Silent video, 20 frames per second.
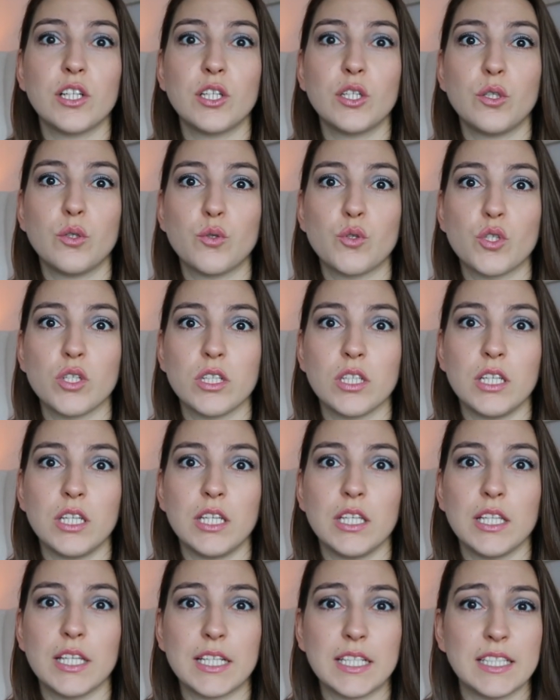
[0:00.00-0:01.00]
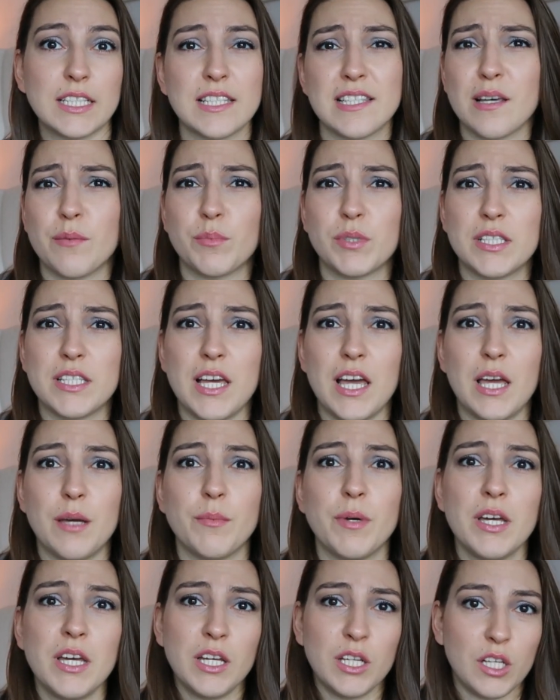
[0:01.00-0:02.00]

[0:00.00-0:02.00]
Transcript: usually like in the summertime,